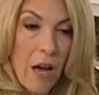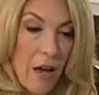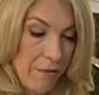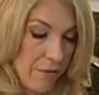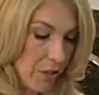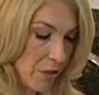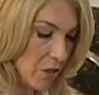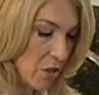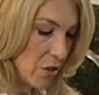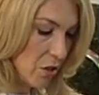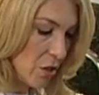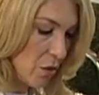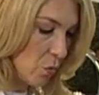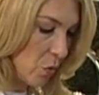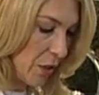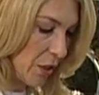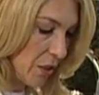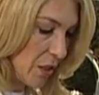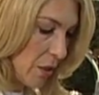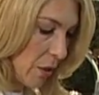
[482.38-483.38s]
obviously you
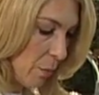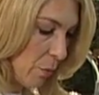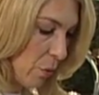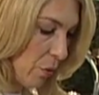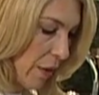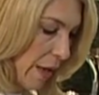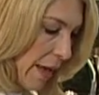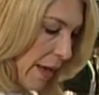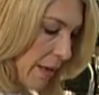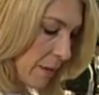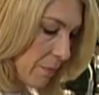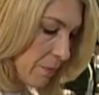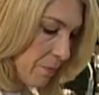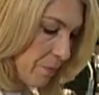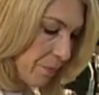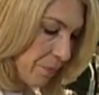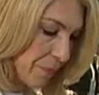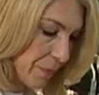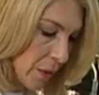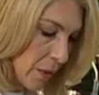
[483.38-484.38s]
want to double that.
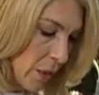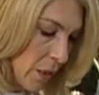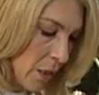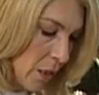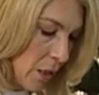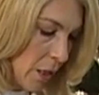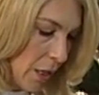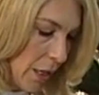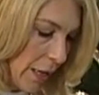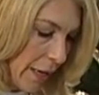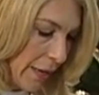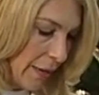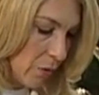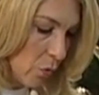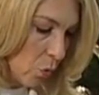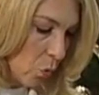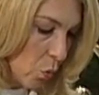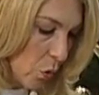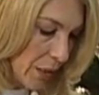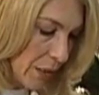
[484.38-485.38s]
And
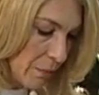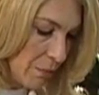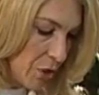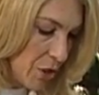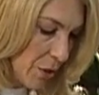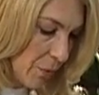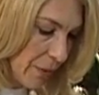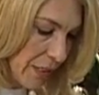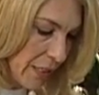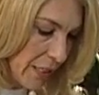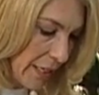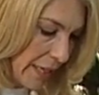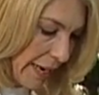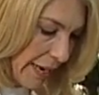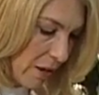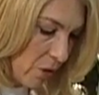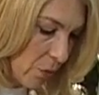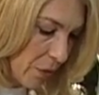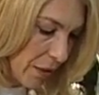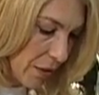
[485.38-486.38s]
what I'm doing
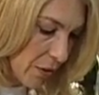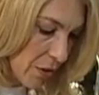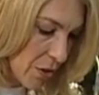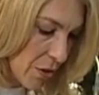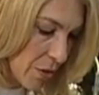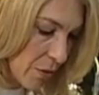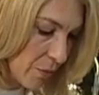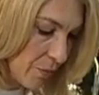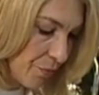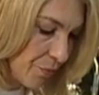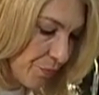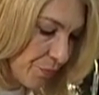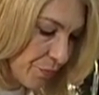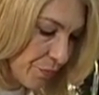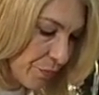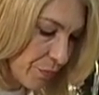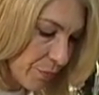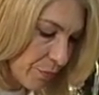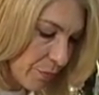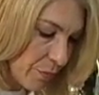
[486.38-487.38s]
now is
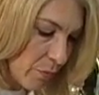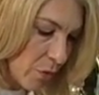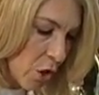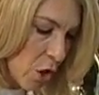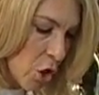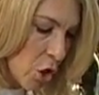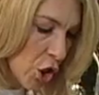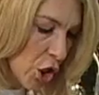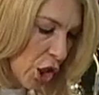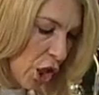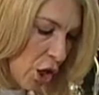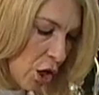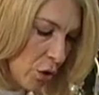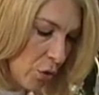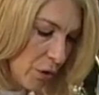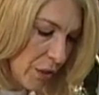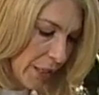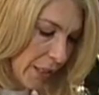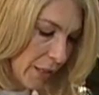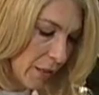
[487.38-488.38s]

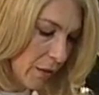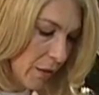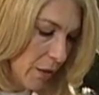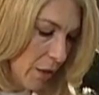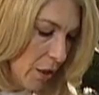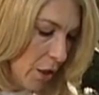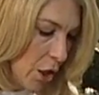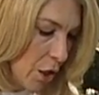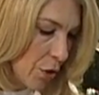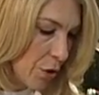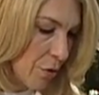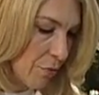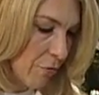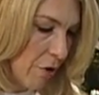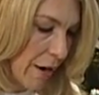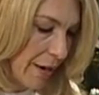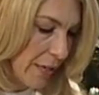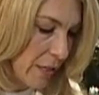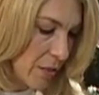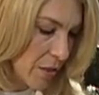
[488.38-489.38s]
coating the
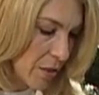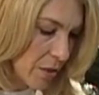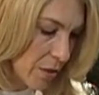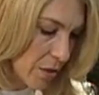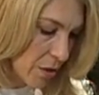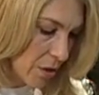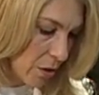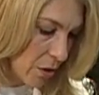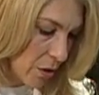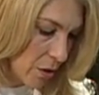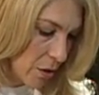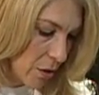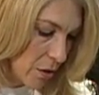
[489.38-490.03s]
rice